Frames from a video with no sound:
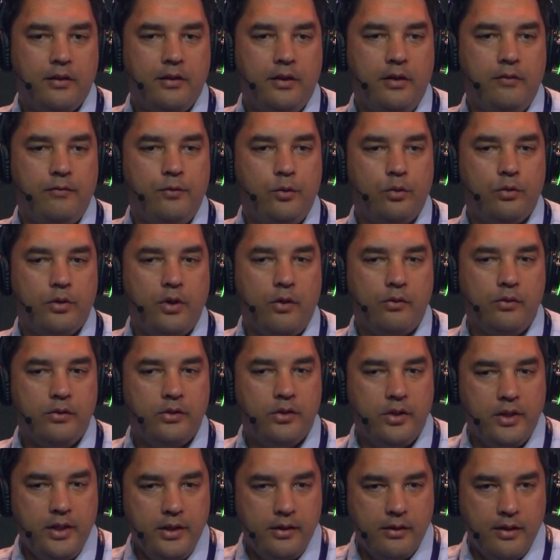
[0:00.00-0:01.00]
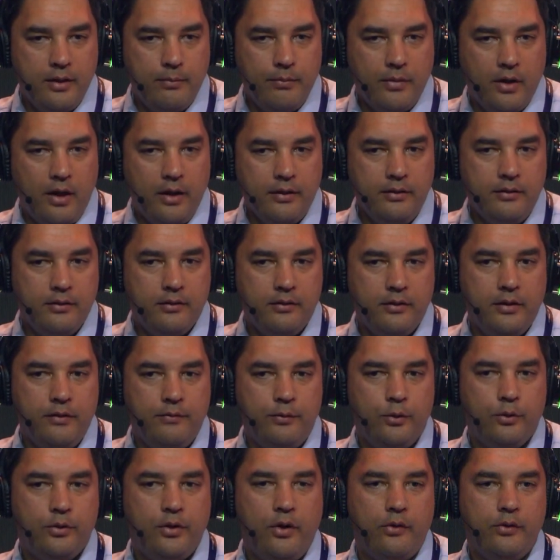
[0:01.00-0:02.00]
If you don't treat them right,
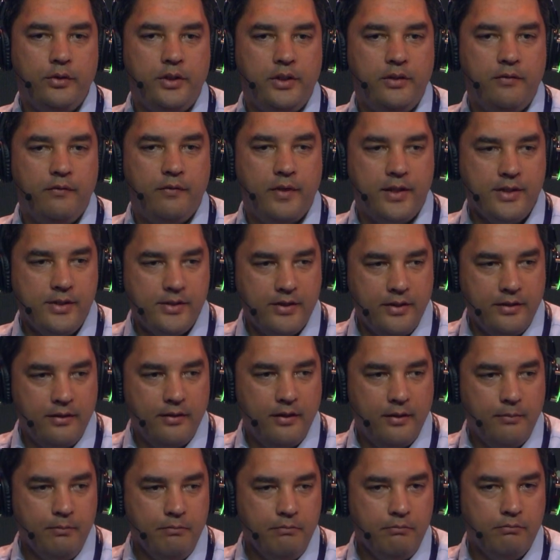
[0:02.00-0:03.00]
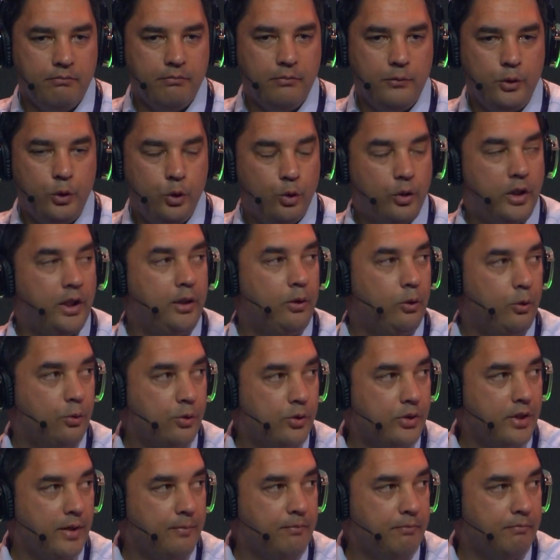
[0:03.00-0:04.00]
if you don't invest in them, you can
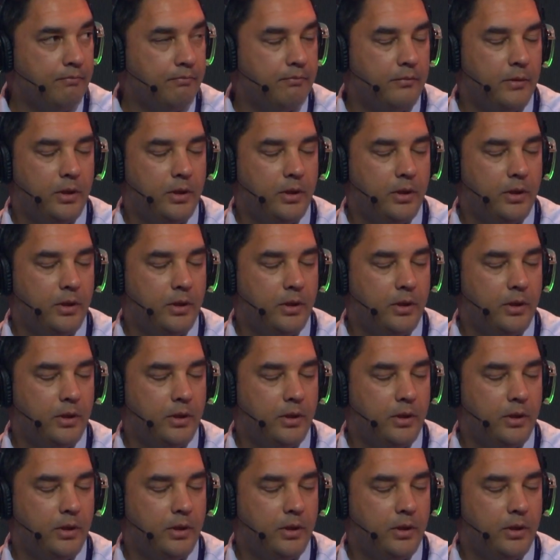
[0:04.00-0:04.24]
lose them.